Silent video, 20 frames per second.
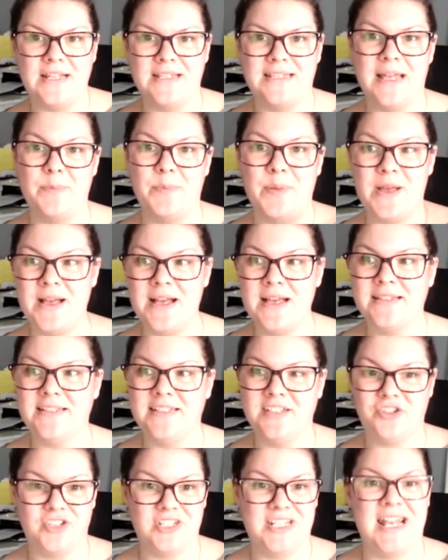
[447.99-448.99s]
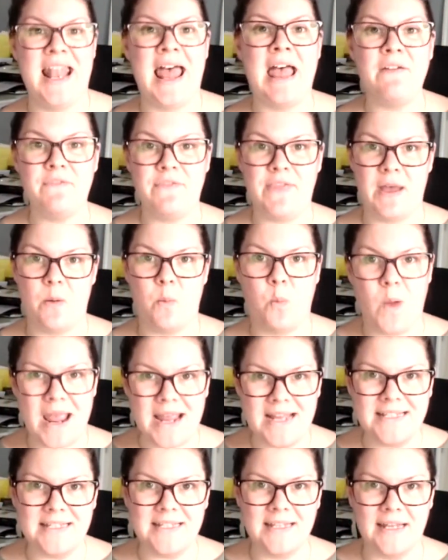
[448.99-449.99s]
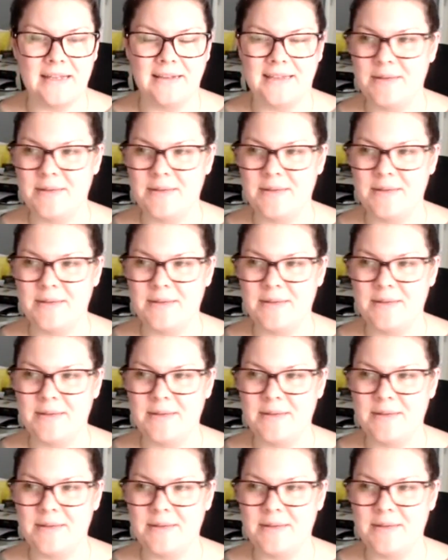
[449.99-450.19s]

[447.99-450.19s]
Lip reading: So that person is just left there waiting.